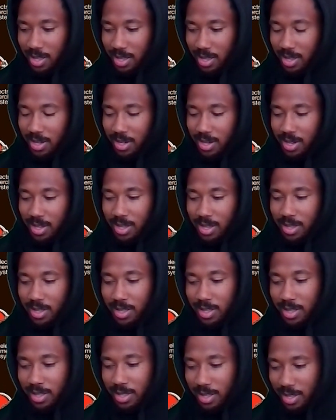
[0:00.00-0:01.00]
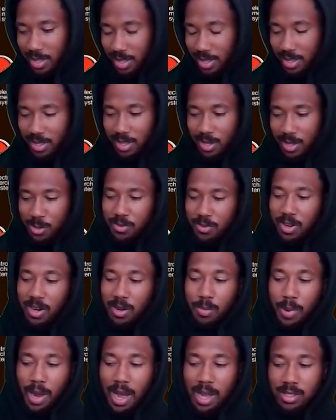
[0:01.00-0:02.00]
And it was very
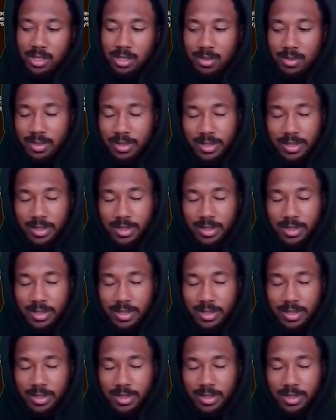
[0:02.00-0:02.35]
positive.